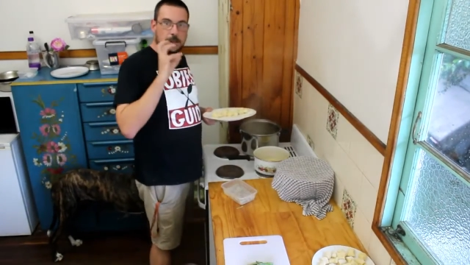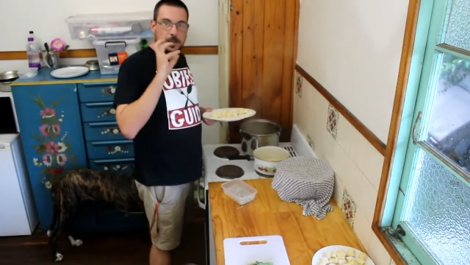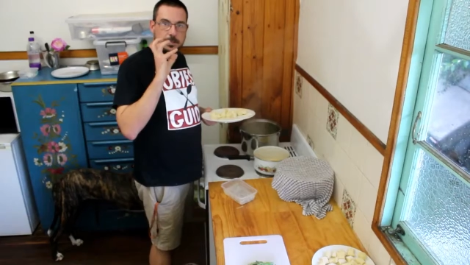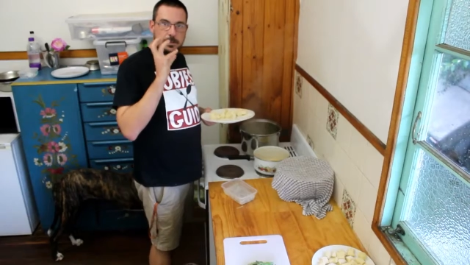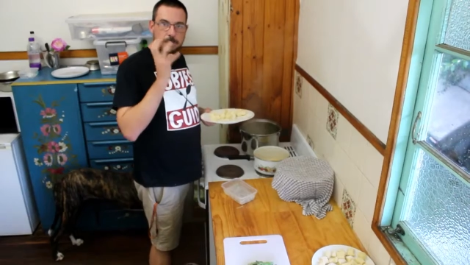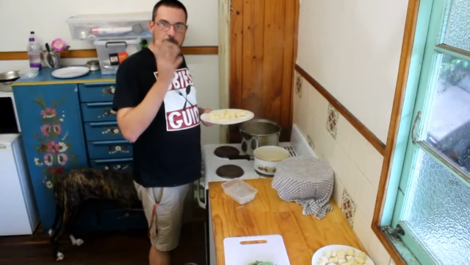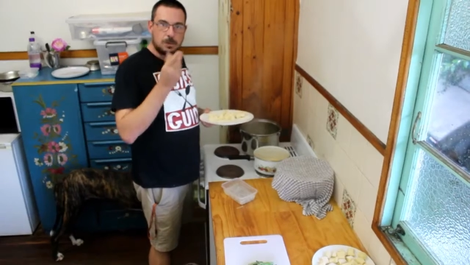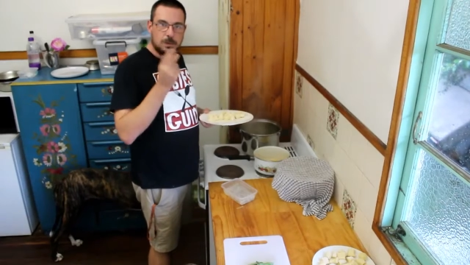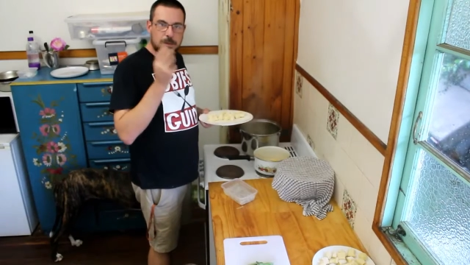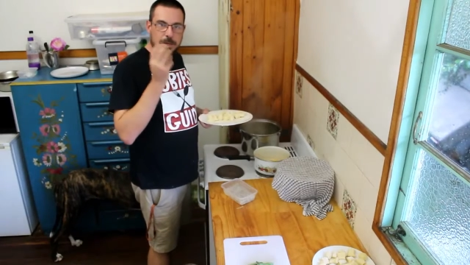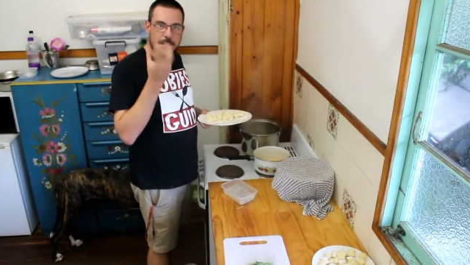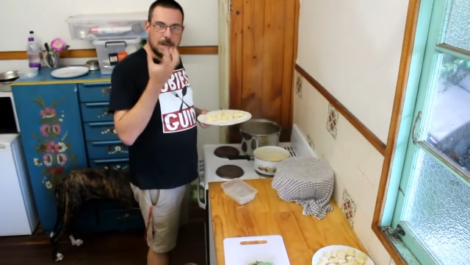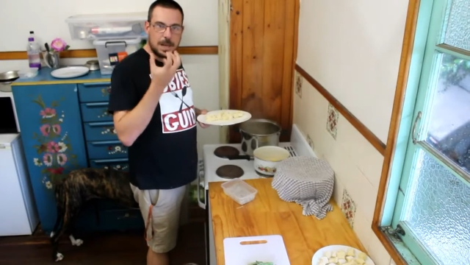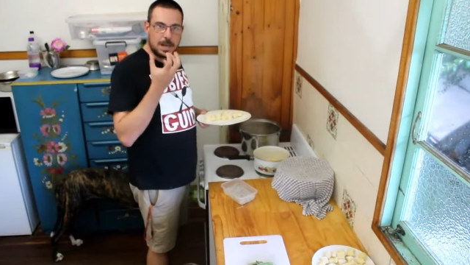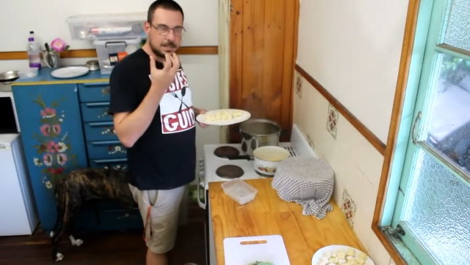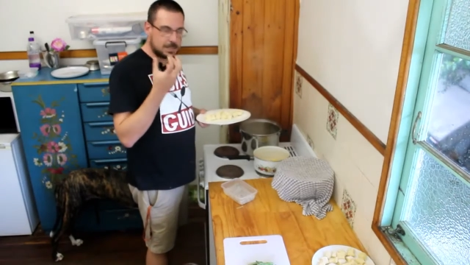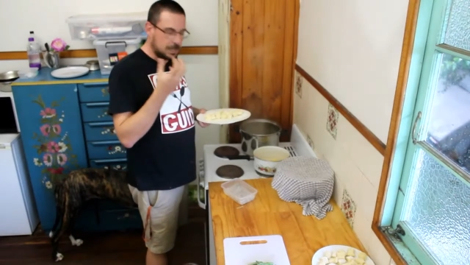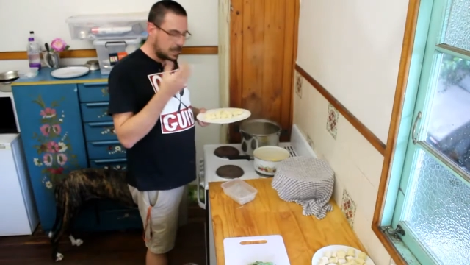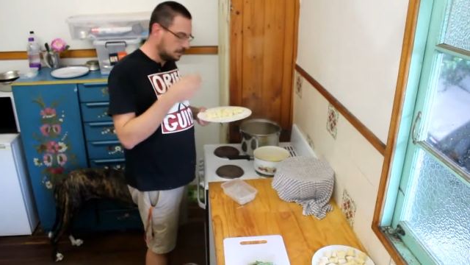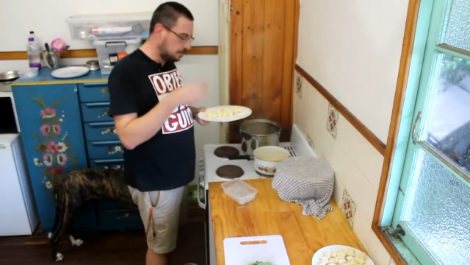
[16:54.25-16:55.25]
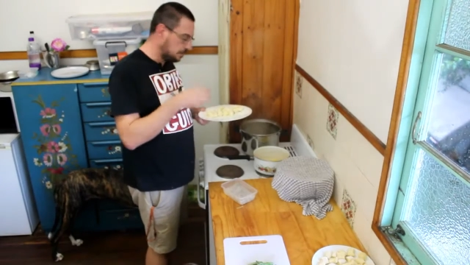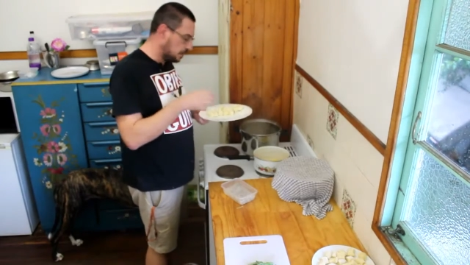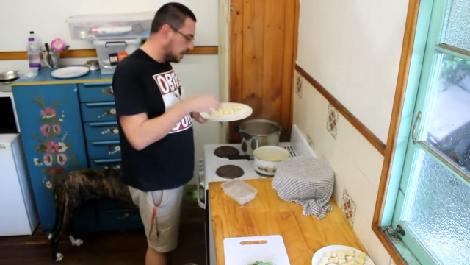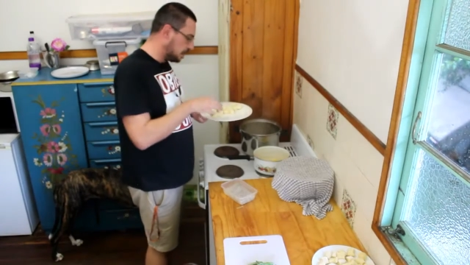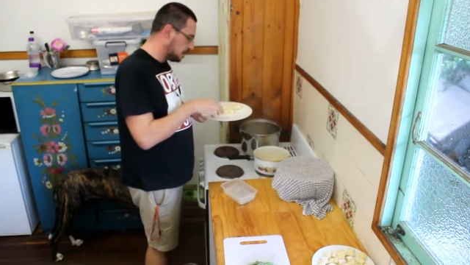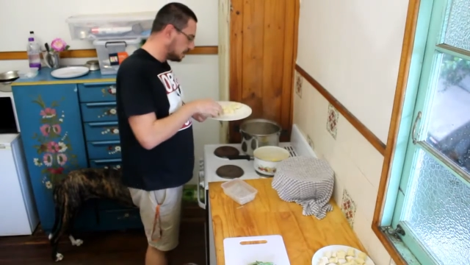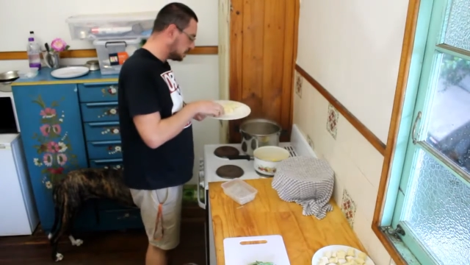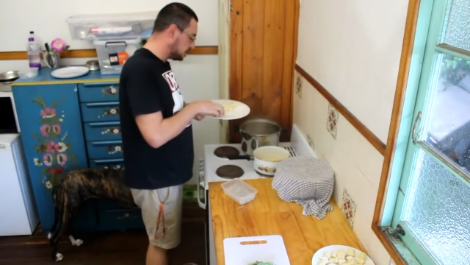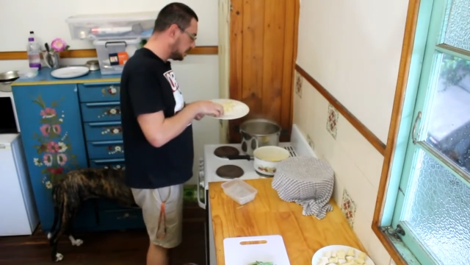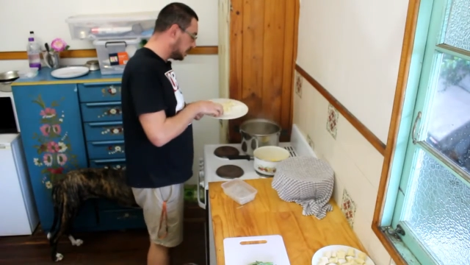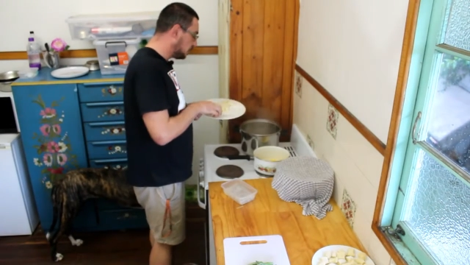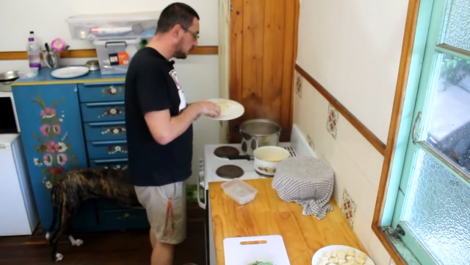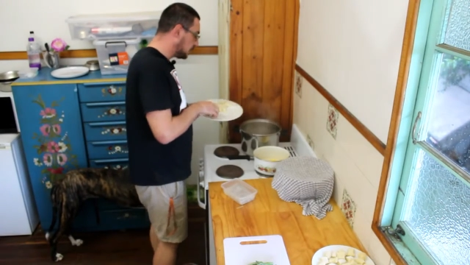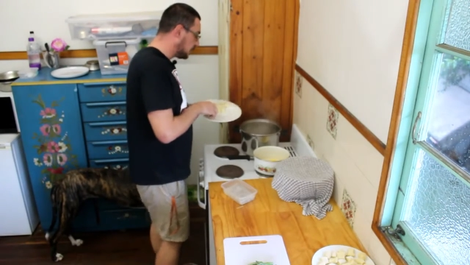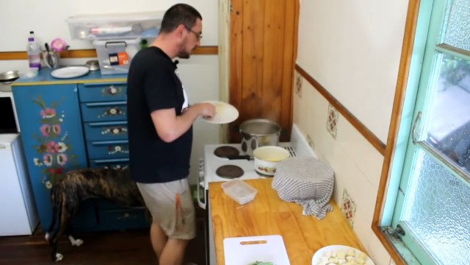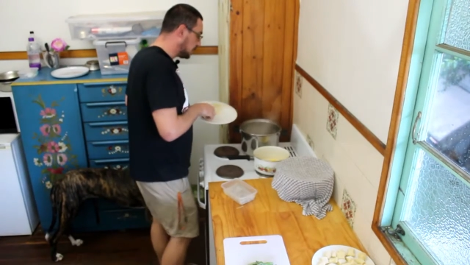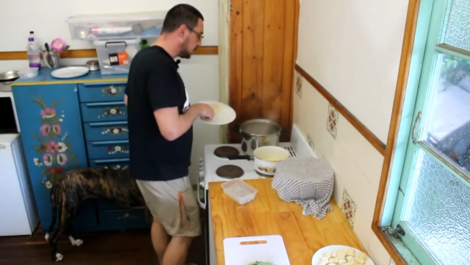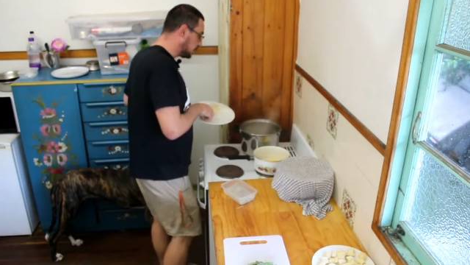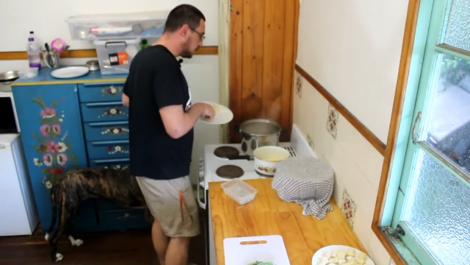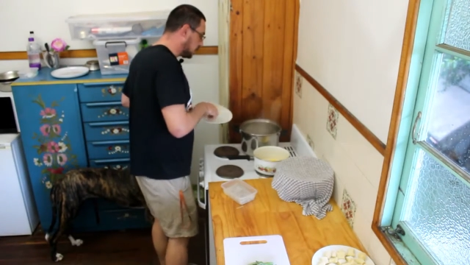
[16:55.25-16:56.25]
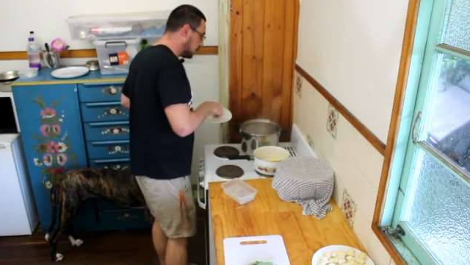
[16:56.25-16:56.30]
There's a real nutty, flat smell coming